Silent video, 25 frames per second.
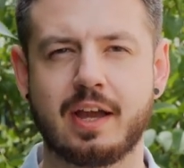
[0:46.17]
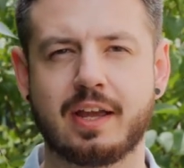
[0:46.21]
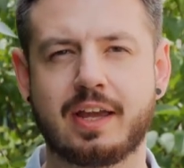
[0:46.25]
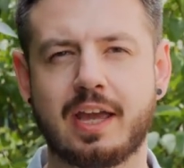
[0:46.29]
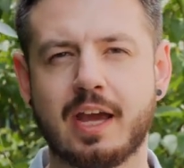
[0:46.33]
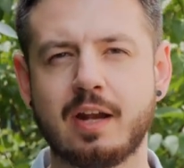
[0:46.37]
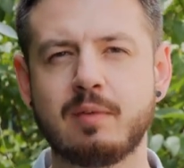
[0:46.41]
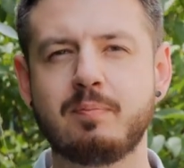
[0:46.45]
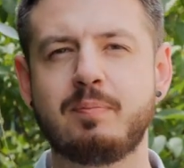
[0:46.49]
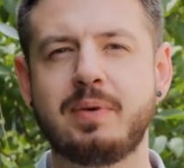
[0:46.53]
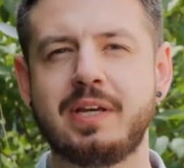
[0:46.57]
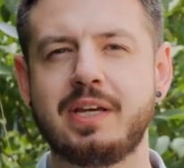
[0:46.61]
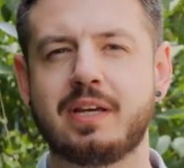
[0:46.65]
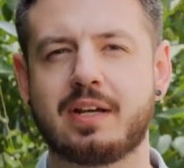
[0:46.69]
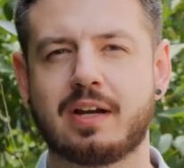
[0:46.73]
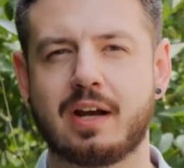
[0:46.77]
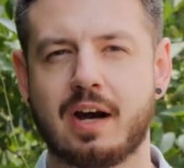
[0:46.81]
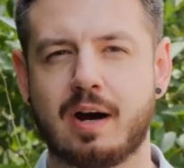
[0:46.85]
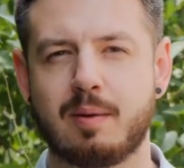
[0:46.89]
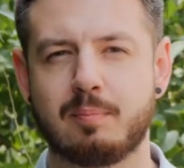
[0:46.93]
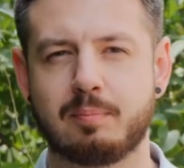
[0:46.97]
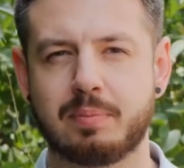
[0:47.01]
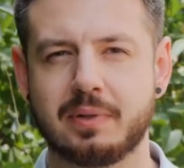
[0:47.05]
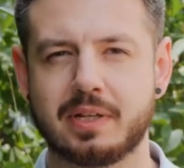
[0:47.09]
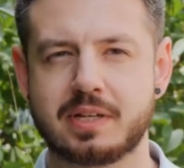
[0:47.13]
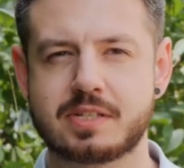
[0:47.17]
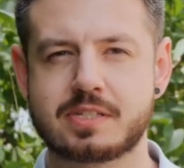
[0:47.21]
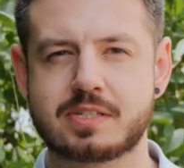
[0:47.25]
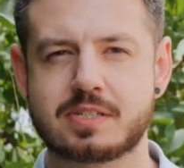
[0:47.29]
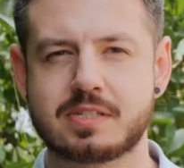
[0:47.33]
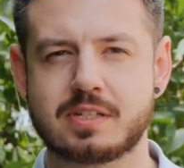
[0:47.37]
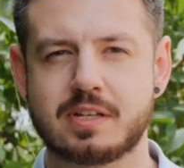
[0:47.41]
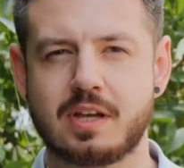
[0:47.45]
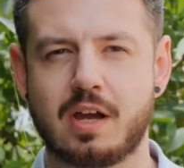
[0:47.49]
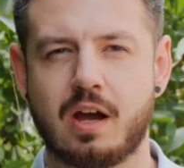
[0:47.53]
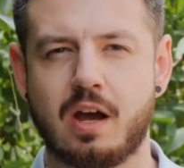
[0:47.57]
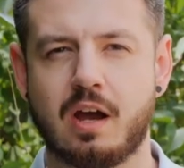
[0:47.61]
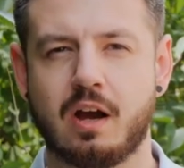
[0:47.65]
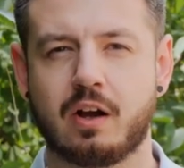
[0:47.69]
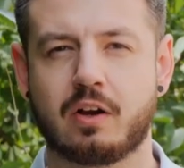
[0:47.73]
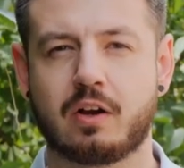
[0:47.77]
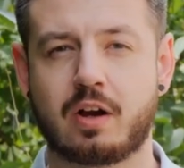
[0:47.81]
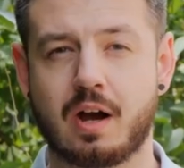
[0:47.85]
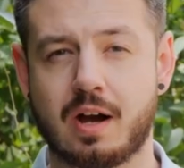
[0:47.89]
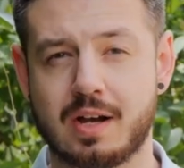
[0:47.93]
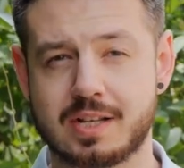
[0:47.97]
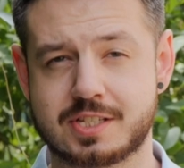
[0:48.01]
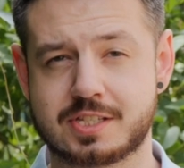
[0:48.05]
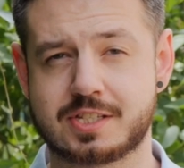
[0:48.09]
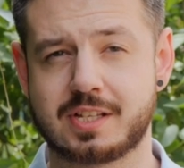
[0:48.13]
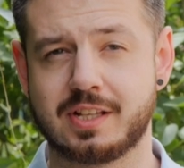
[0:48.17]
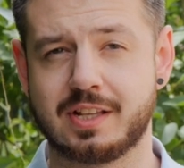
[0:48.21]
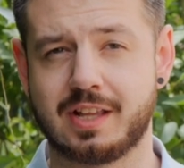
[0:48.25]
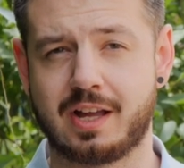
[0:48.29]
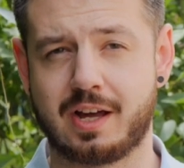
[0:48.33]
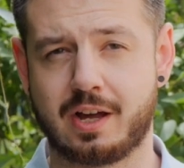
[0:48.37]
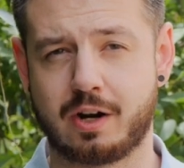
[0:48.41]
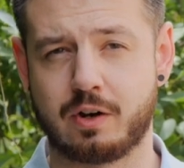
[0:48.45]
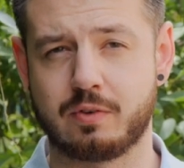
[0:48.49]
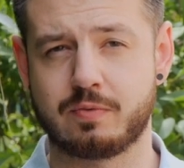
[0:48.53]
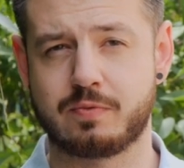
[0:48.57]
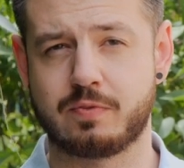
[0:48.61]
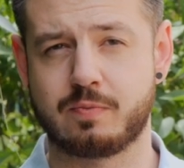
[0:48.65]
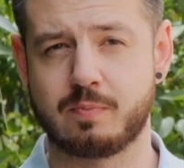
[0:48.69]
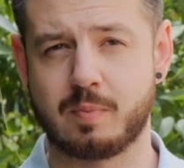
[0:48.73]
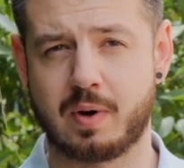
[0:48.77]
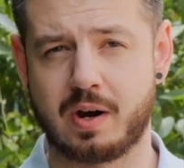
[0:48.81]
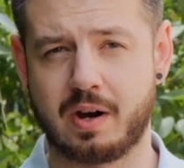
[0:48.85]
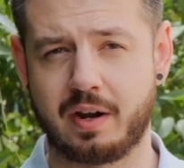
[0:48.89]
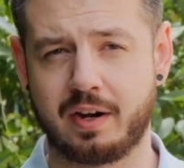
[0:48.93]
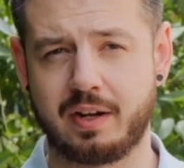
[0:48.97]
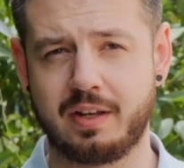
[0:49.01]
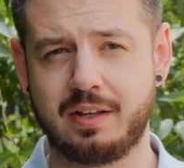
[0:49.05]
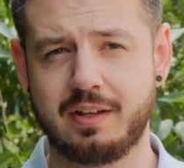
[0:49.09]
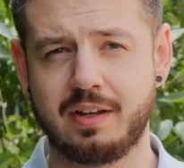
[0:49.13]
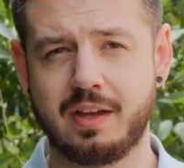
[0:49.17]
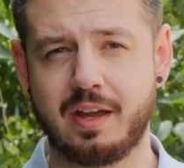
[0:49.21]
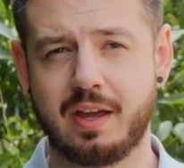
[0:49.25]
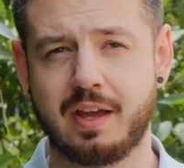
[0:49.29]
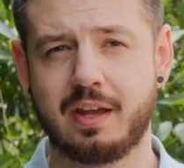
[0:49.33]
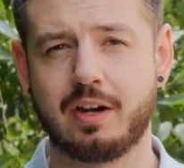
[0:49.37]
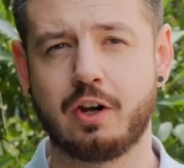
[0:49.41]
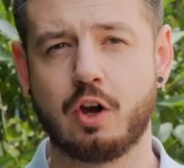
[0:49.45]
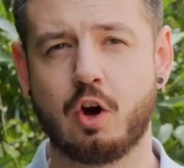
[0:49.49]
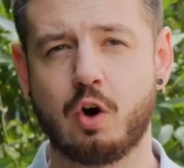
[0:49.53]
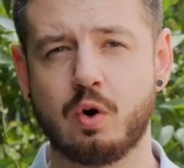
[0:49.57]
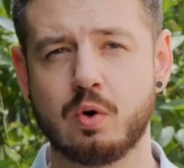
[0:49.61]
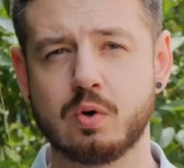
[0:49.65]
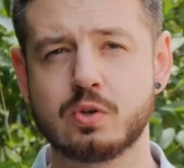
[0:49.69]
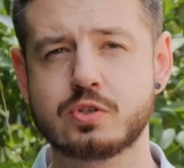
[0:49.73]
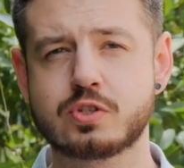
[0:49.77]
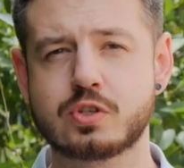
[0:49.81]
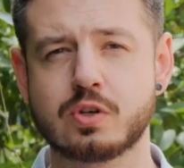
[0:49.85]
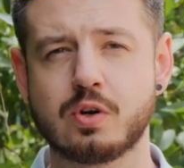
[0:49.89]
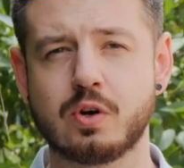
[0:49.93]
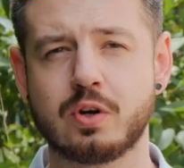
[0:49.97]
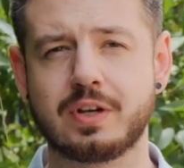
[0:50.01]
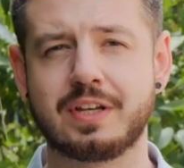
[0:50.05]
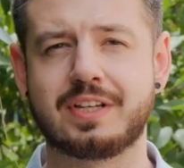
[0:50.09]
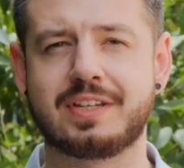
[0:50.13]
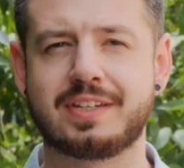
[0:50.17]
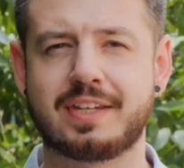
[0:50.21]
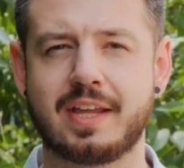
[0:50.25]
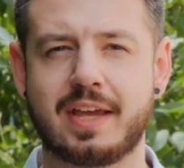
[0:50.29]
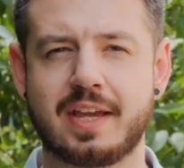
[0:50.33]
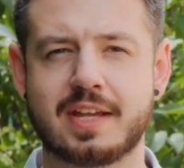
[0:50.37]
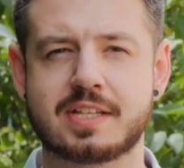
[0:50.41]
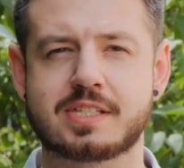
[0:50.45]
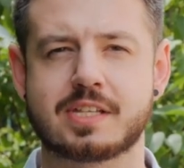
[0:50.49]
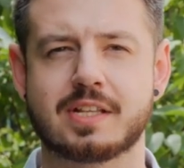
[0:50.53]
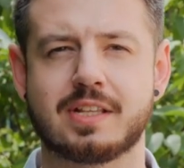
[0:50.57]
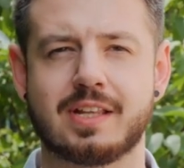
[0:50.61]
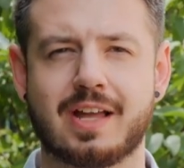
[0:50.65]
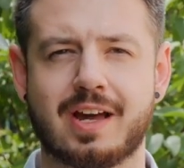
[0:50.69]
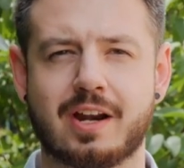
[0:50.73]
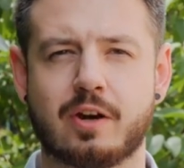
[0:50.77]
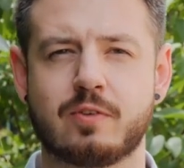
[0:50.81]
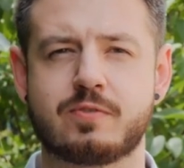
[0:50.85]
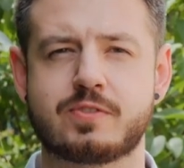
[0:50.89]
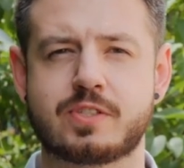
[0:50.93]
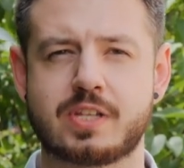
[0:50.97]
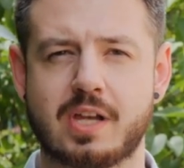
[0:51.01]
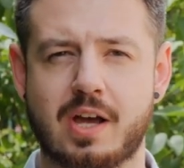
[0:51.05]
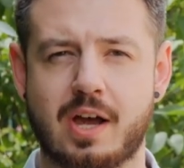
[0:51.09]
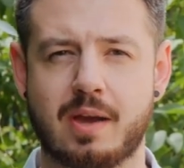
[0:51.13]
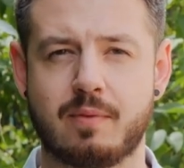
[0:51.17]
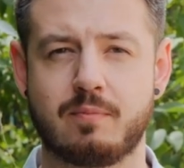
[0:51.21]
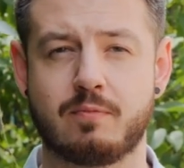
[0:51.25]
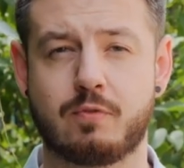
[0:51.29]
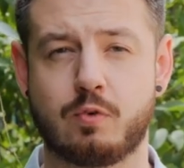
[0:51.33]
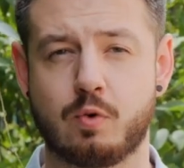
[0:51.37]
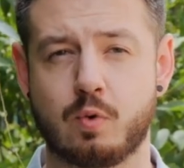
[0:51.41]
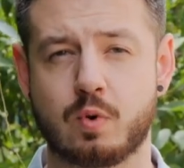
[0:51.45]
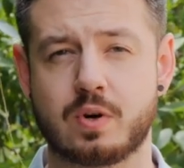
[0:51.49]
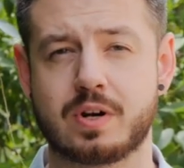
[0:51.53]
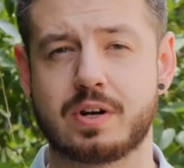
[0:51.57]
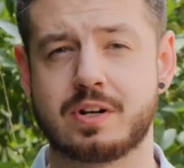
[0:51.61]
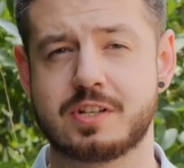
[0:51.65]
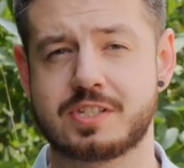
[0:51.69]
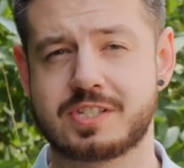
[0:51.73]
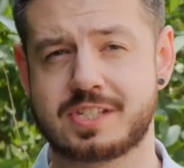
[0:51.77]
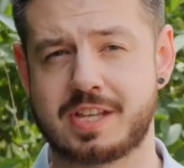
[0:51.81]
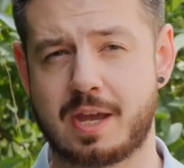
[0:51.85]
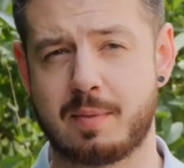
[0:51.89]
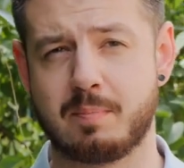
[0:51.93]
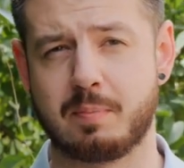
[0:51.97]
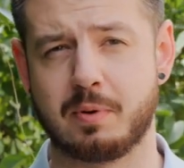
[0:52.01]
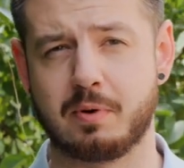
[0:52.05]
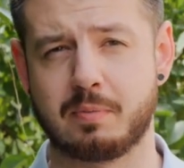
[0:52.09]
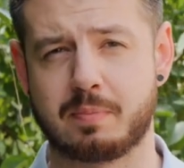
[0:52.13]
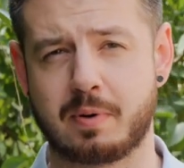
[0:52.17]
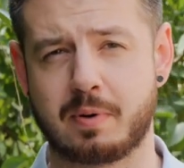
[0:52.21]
can be complex, cost a lot of money, and also it takes a lot of time for sample